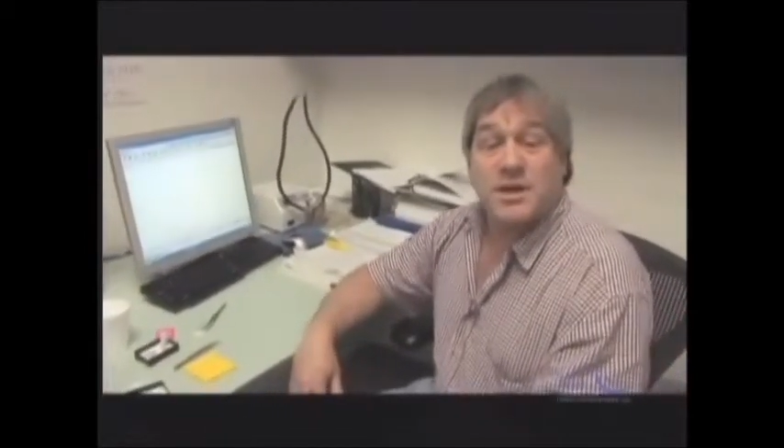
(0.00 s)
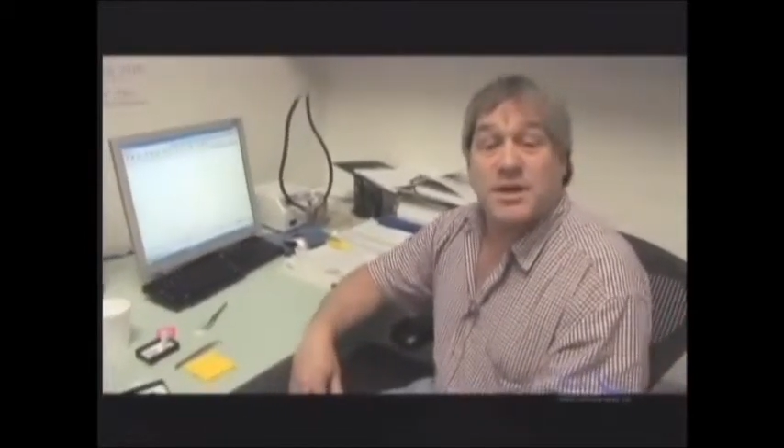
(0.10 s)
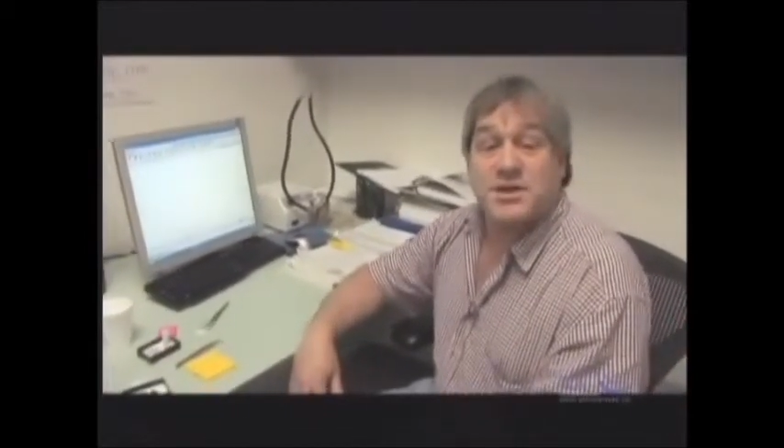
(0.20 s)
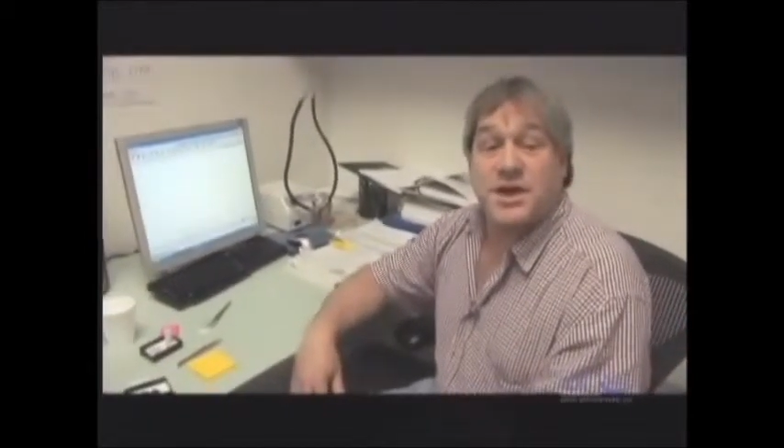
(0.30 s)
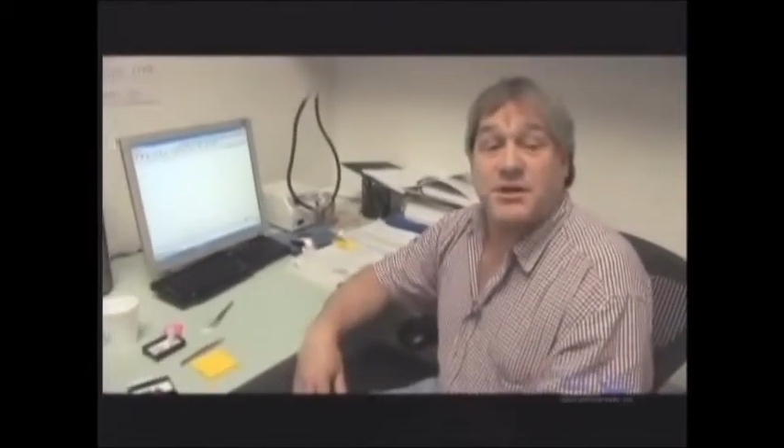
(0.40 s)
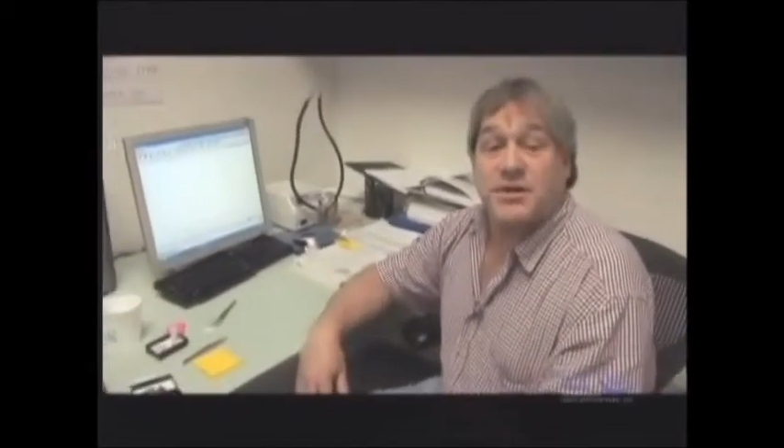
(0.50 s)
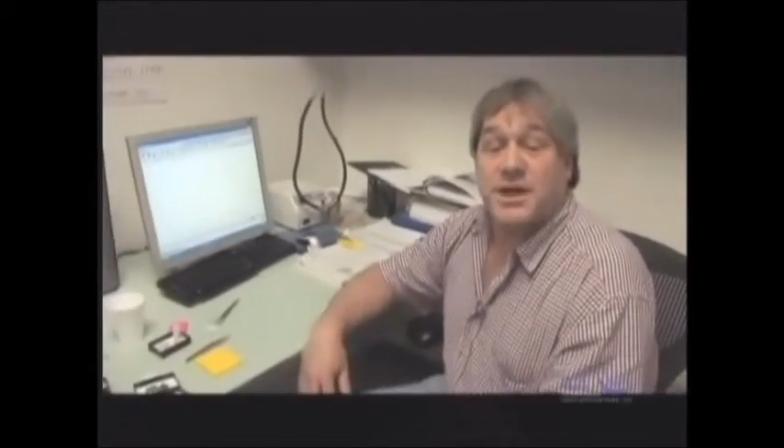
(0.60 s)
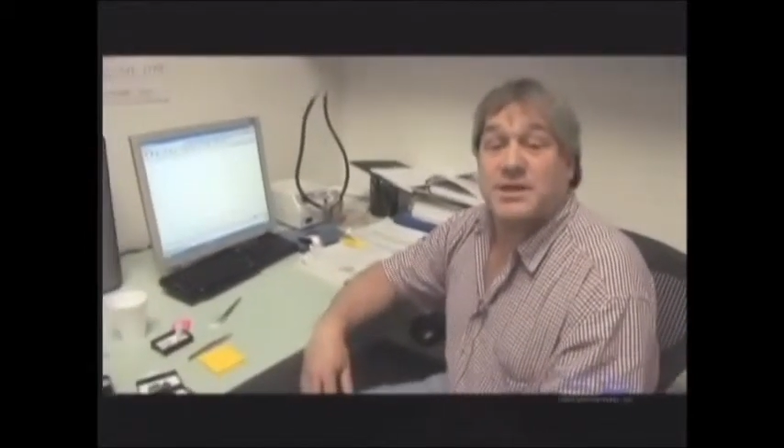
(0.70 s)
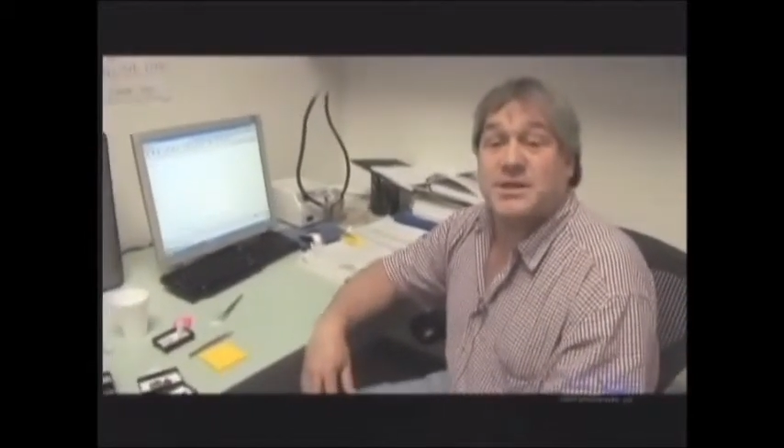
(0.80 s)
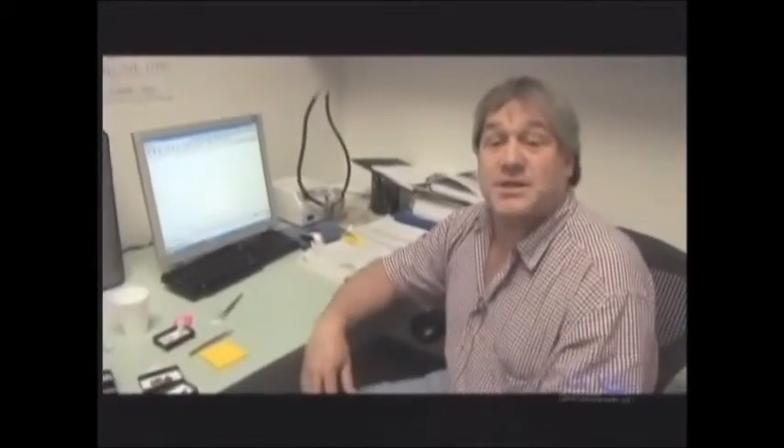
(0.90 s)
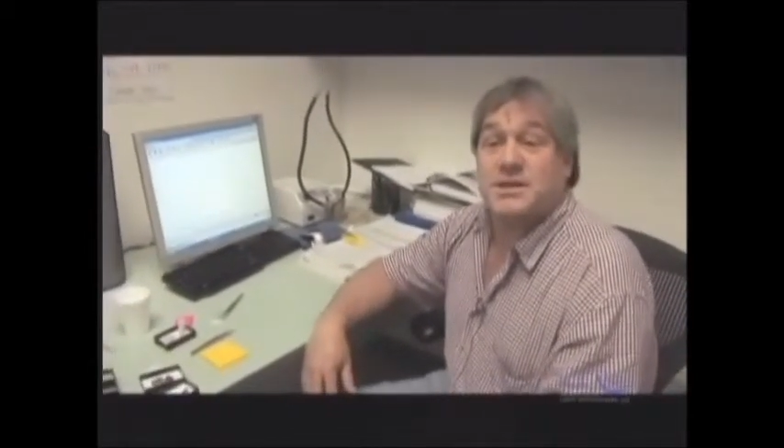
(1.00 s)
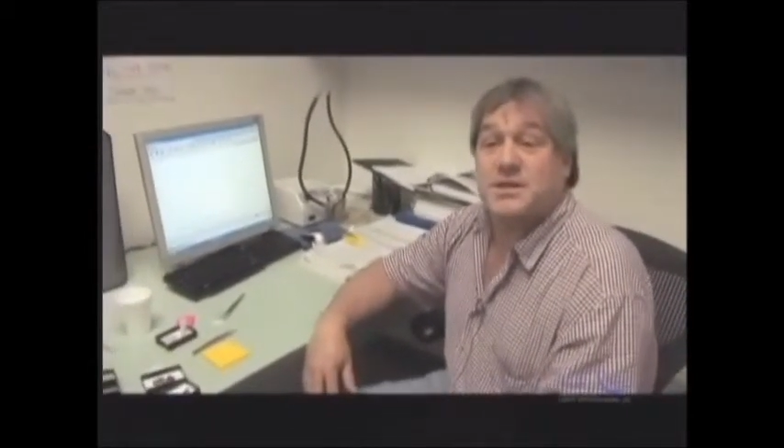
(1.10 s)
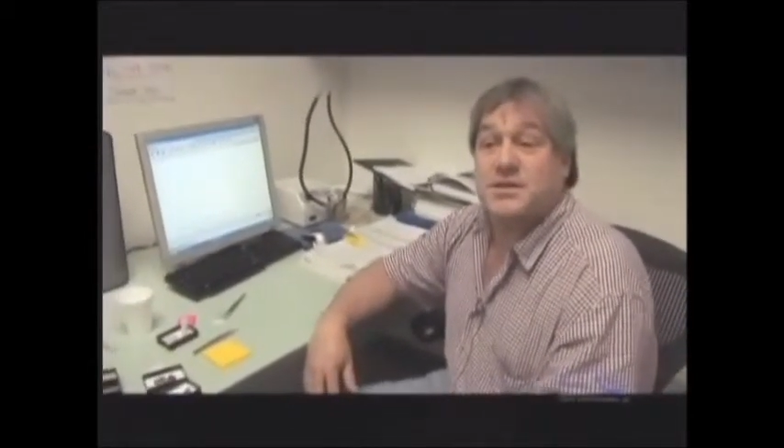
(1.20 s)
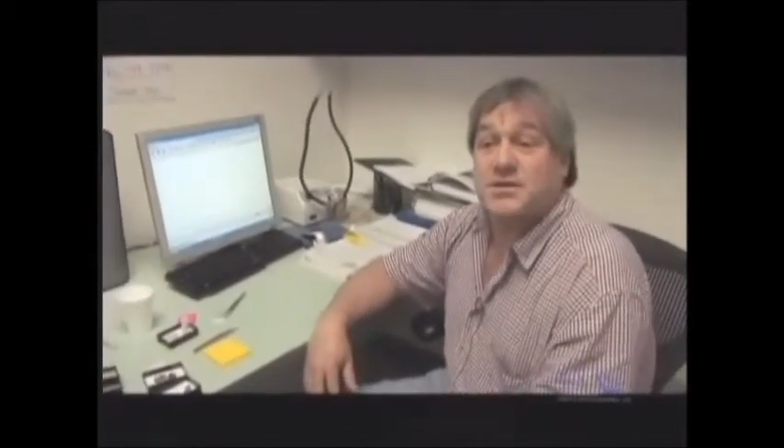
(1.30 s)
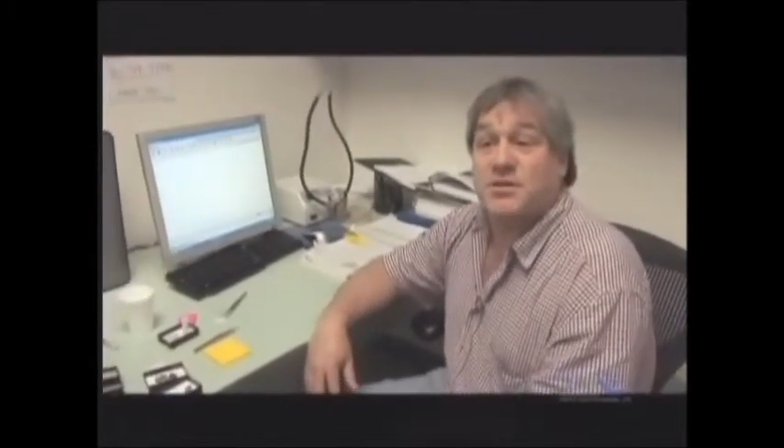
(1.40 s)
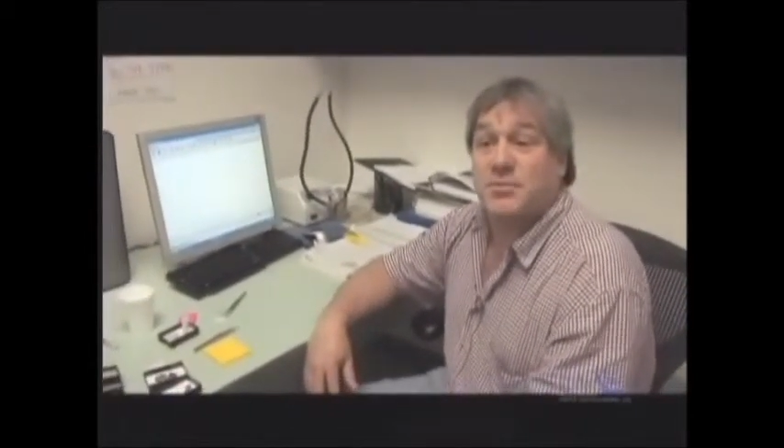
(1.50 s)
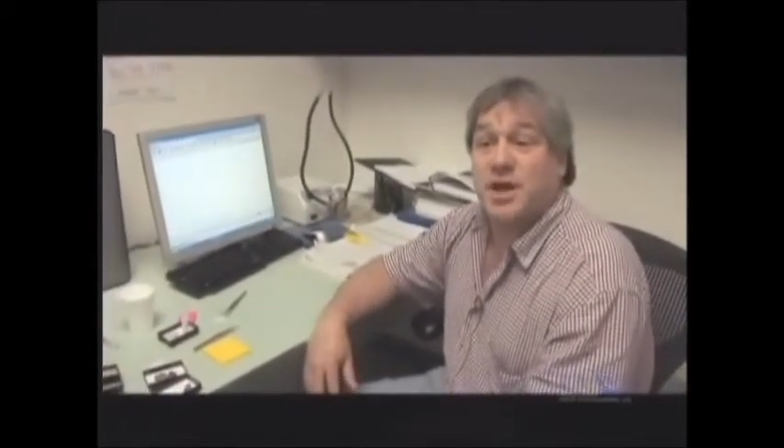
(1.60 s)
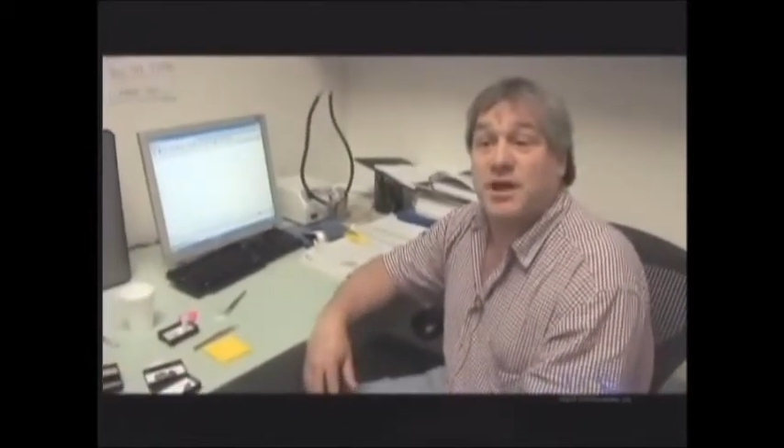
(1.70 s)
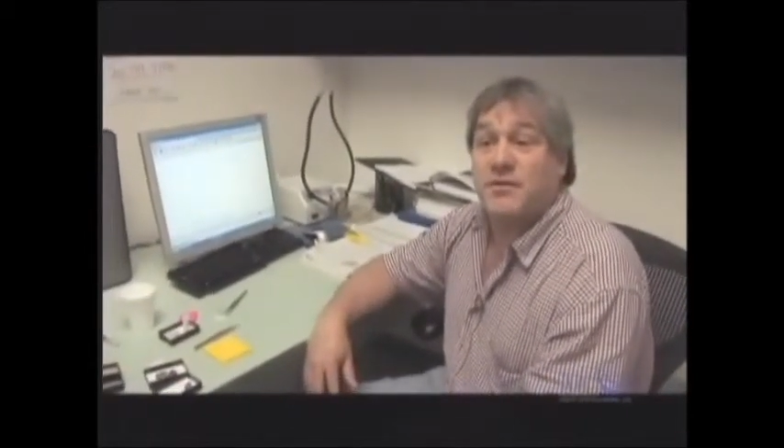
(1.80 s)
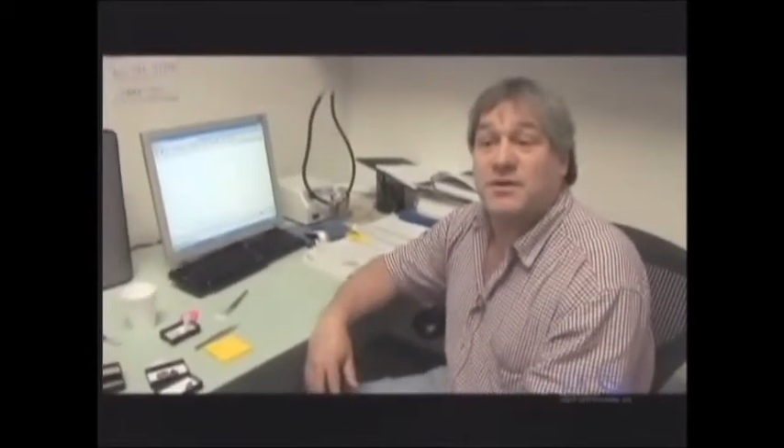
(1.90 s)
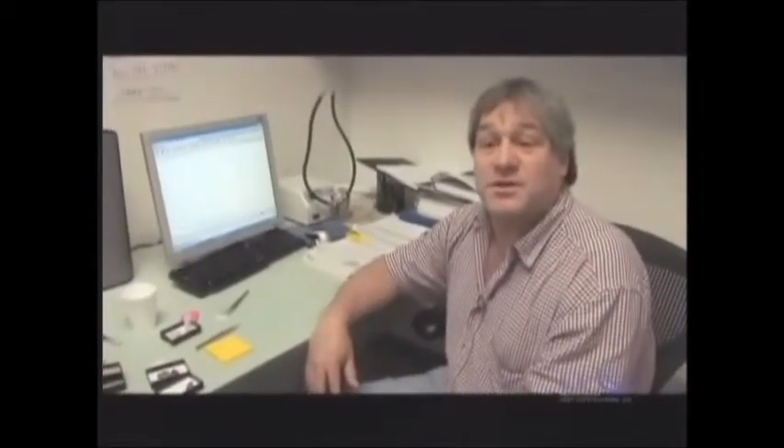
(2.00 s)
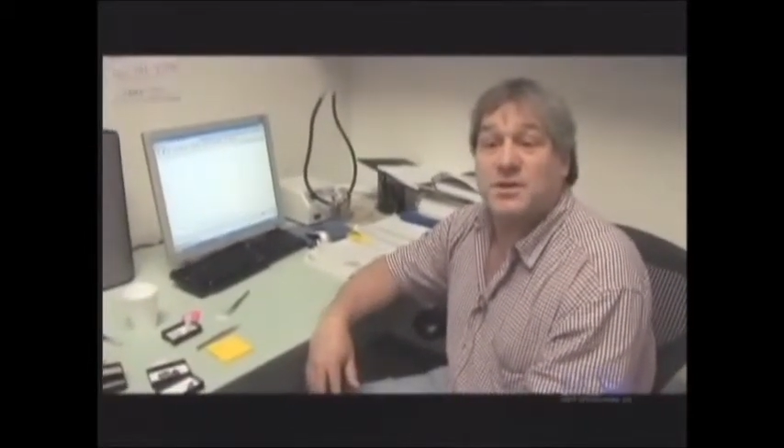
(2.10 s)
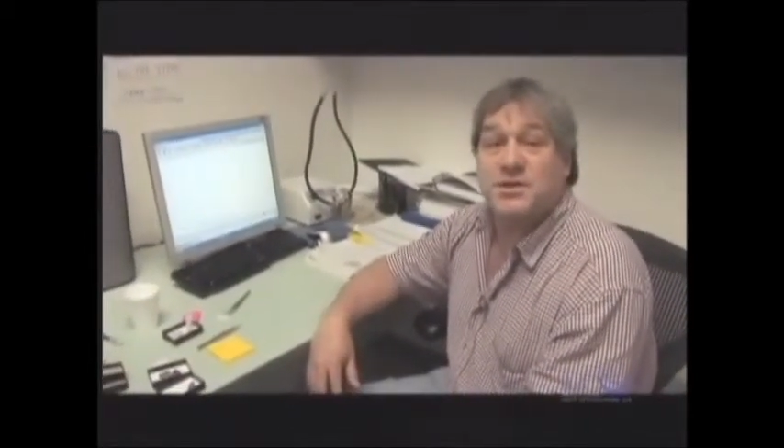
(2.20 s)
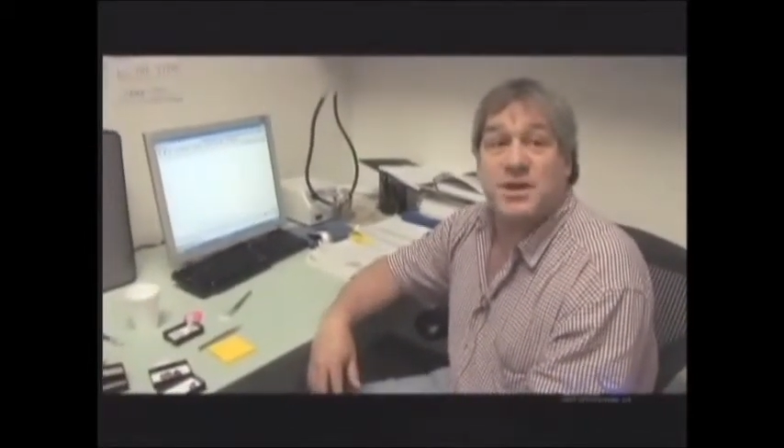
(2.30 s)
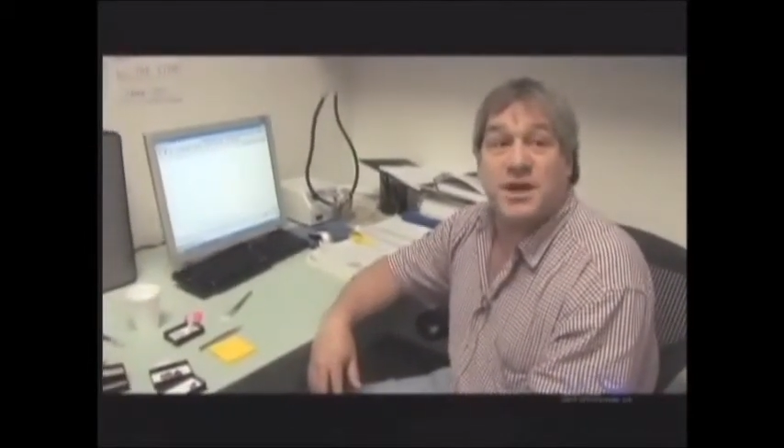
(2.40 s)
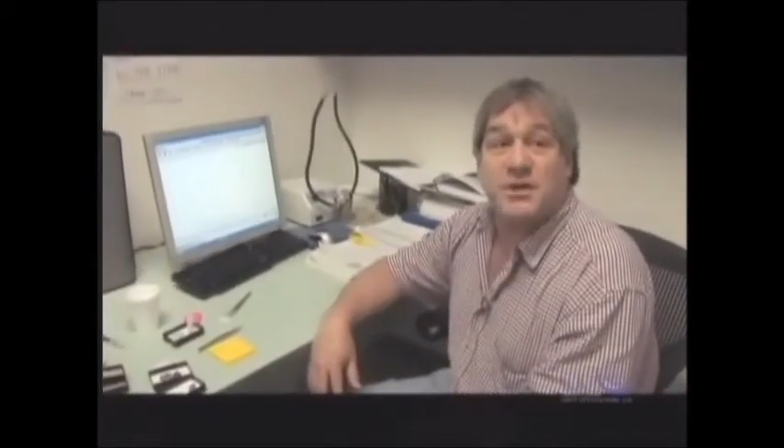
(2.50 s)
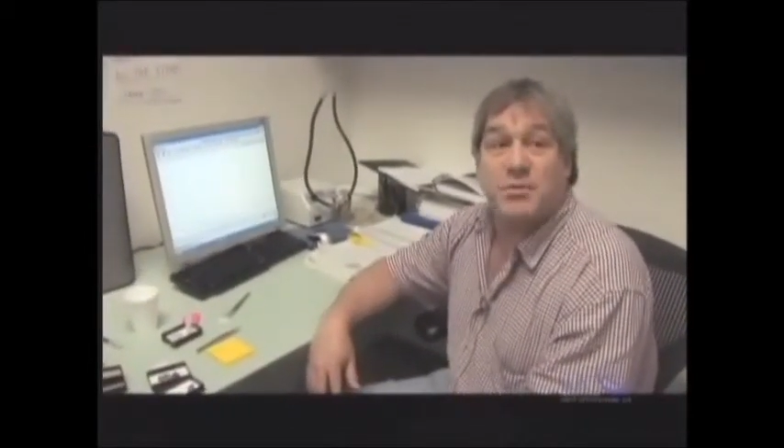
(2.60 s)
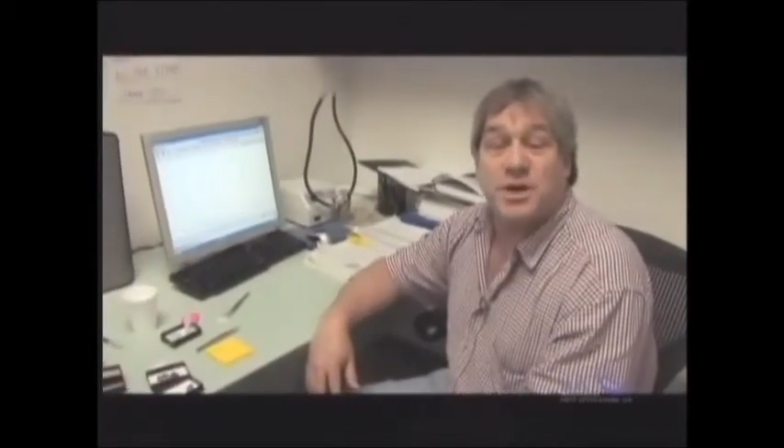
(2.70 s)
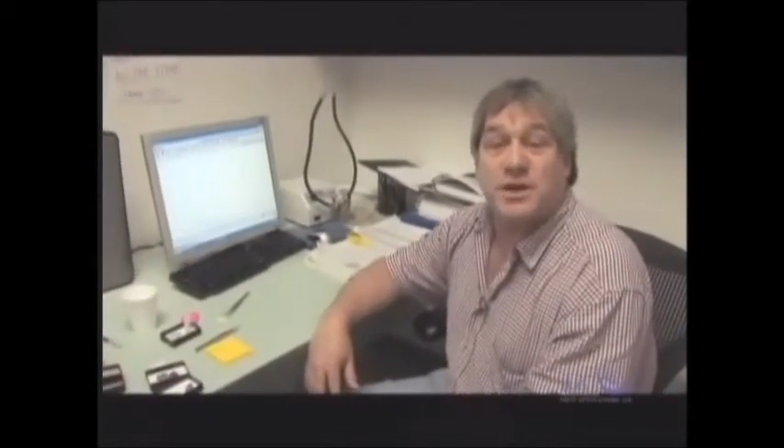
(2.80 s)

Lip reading: In general, that's sort of behavior associated with